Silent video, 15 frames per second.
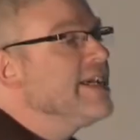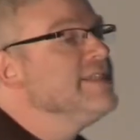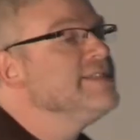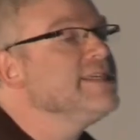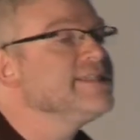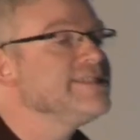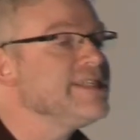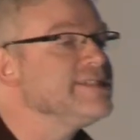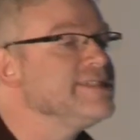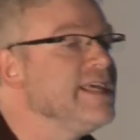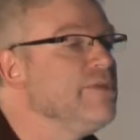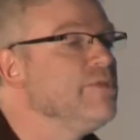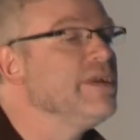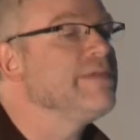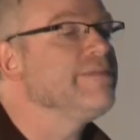against
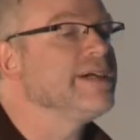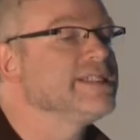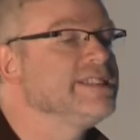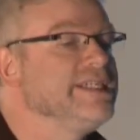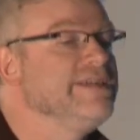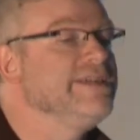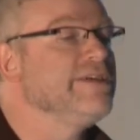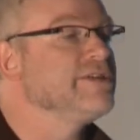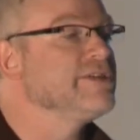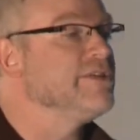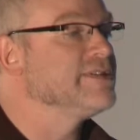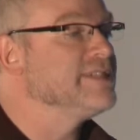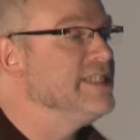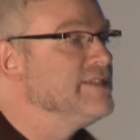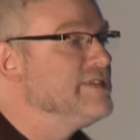extracellular bacteria or
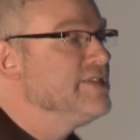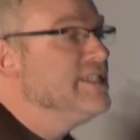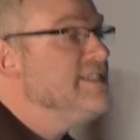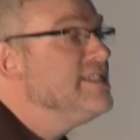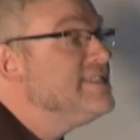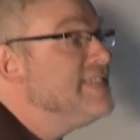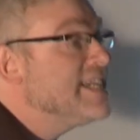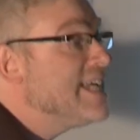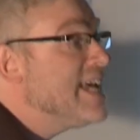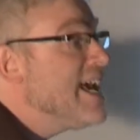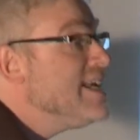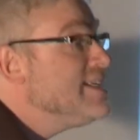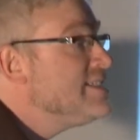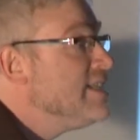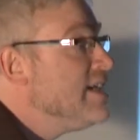toxins. So this is the
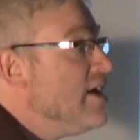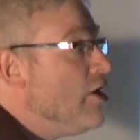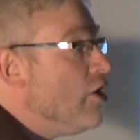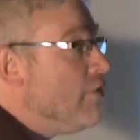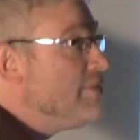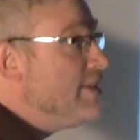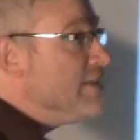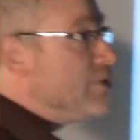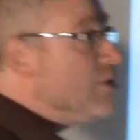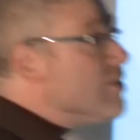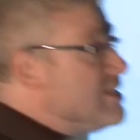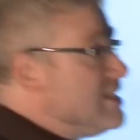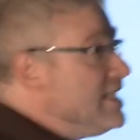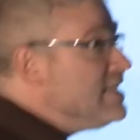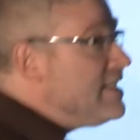case of the
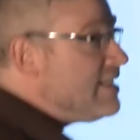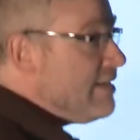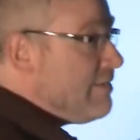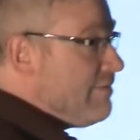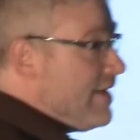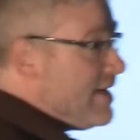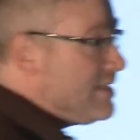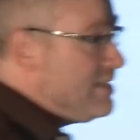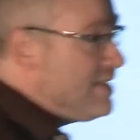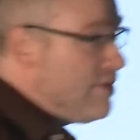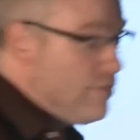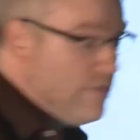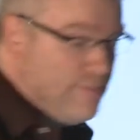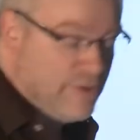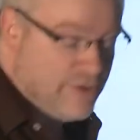toxin that infected
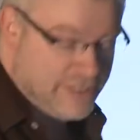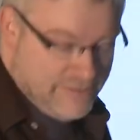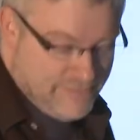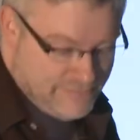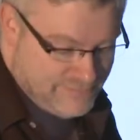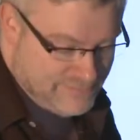our body.